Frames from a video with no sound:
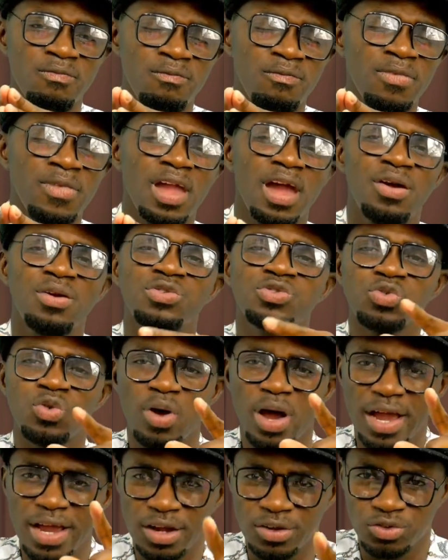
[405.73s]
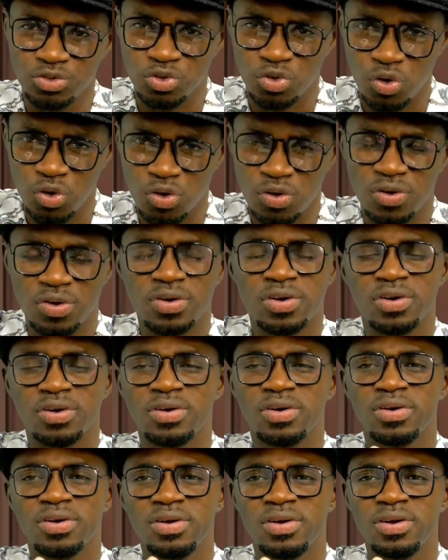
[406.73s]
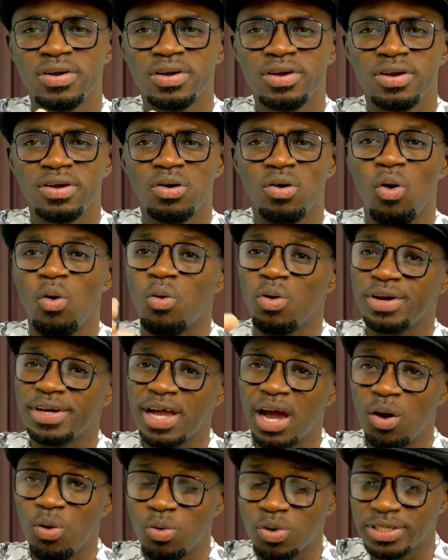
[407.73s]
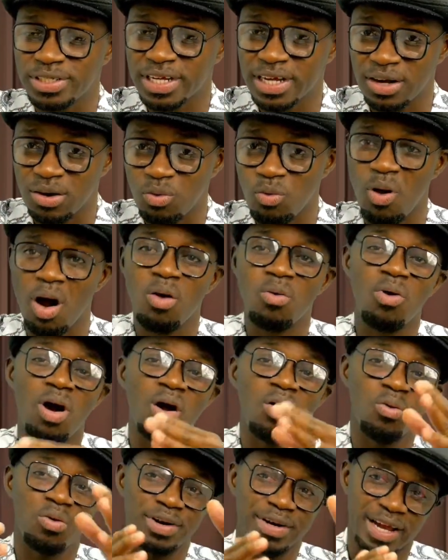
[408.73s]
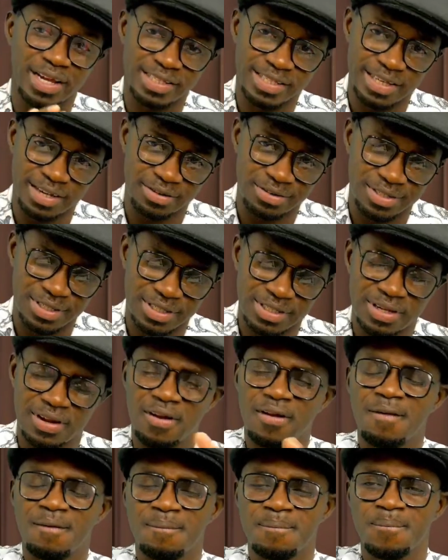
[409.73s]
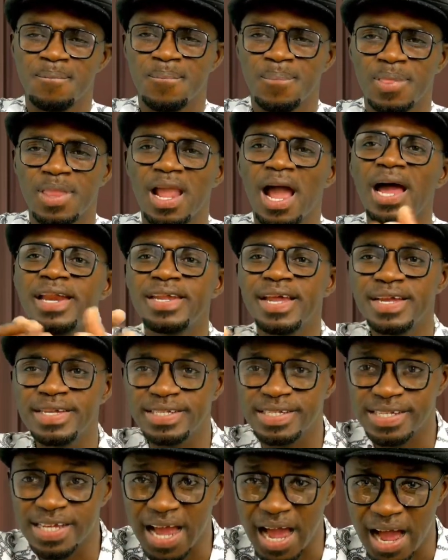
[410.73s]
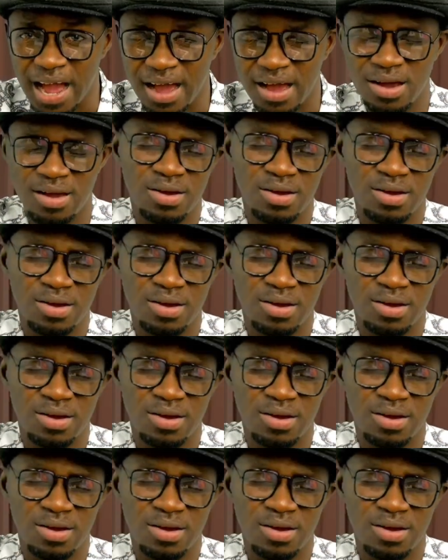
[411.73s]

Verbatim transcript: And also a and throw. Okwada hotel wankwa nkwada sales adentia